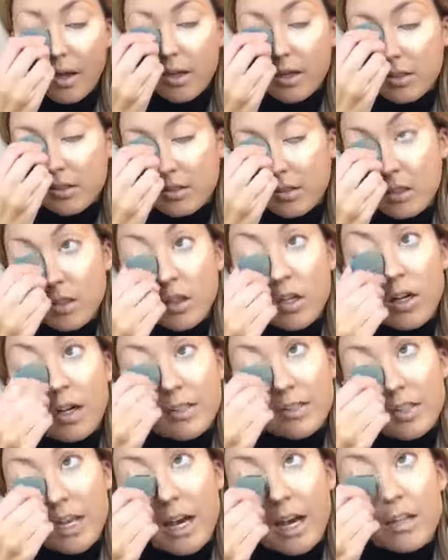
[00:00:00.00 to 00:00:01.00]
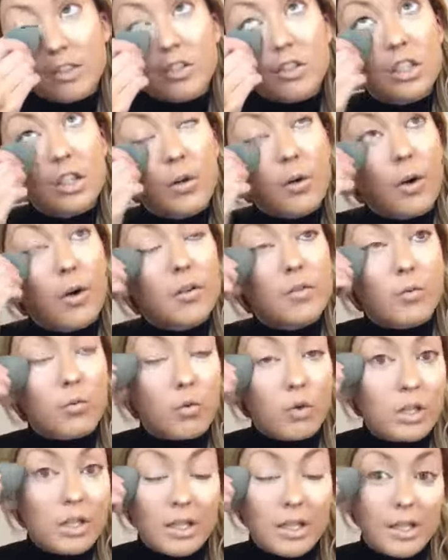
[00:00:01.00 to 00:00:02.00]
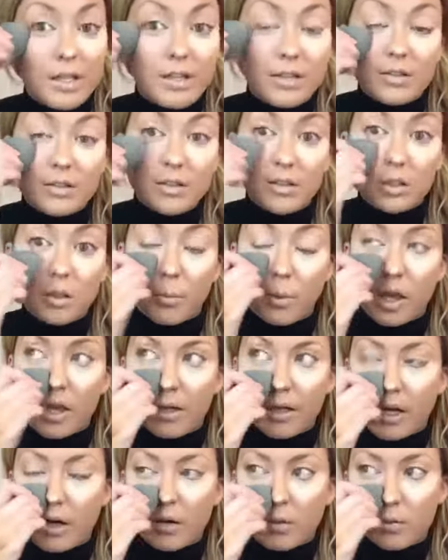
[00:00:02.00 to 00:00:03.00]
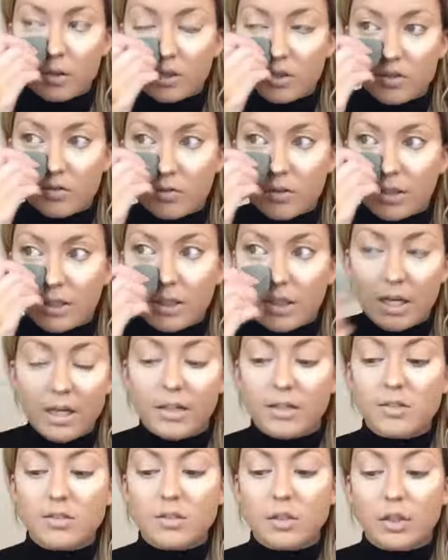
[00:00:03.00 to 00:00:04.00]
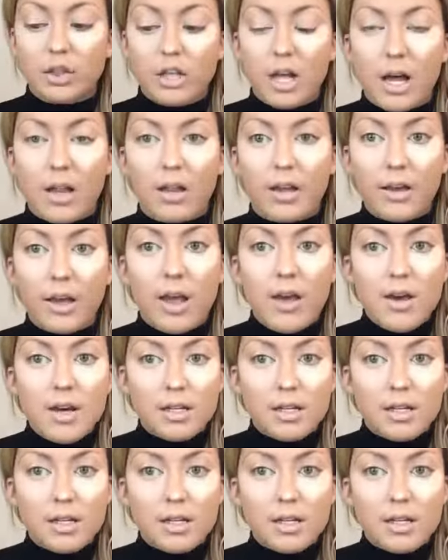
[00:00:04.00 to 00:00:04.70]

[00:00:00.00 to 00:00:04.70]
concealer, it's actually really easy to blend out, which is really nice, so you're not like